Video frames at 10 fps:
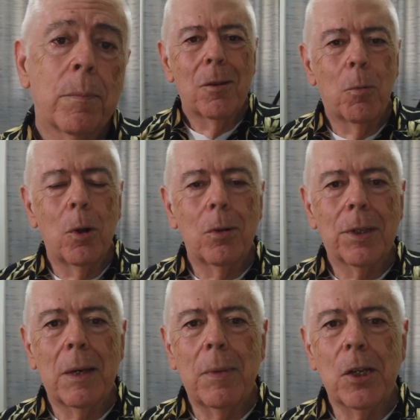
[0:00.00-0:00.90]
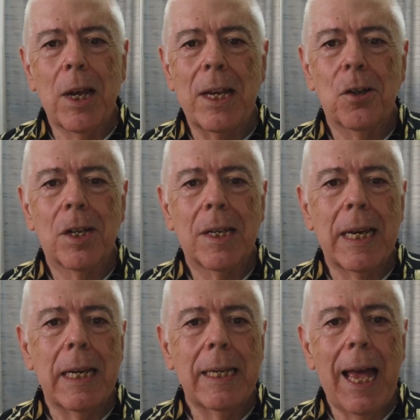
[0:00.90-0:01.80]
rules can be changed just
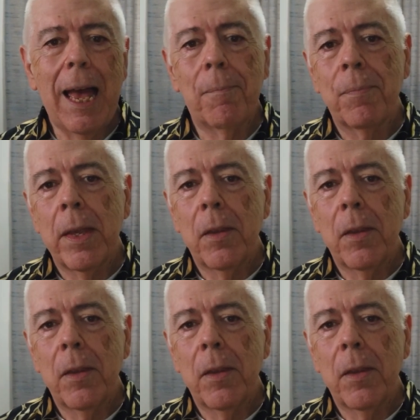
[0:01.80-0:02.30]
any time.